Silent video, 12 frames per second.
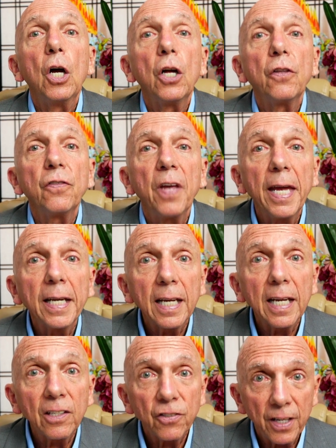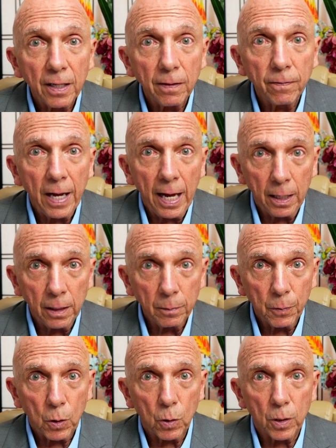take a self-help
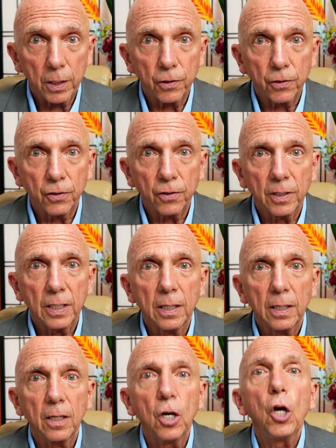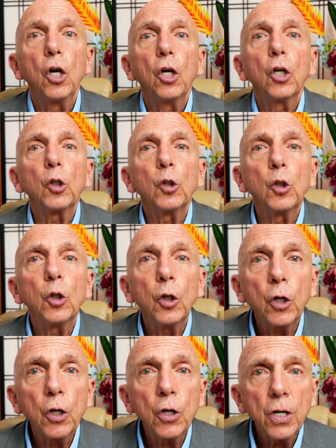course.
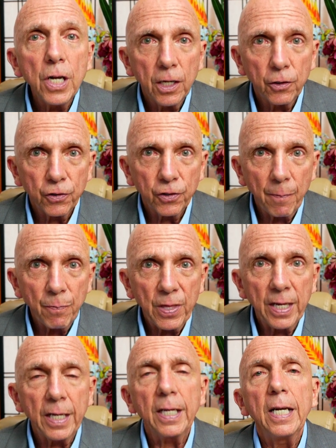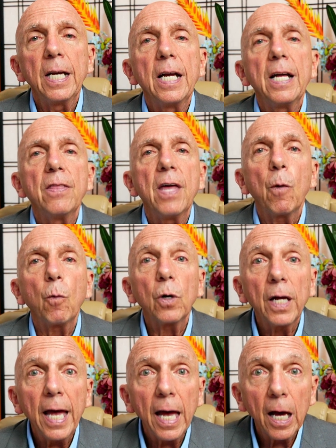Learn something that will
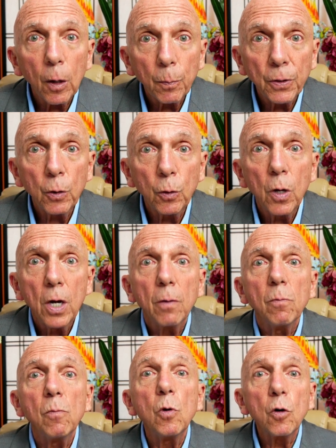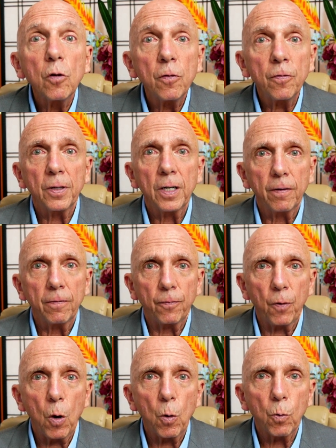help you move
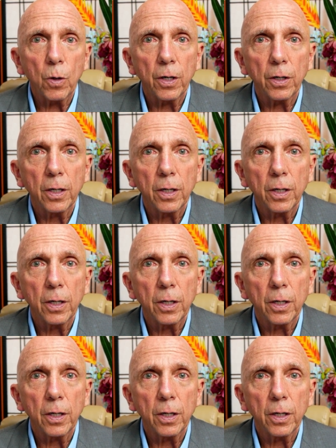forward.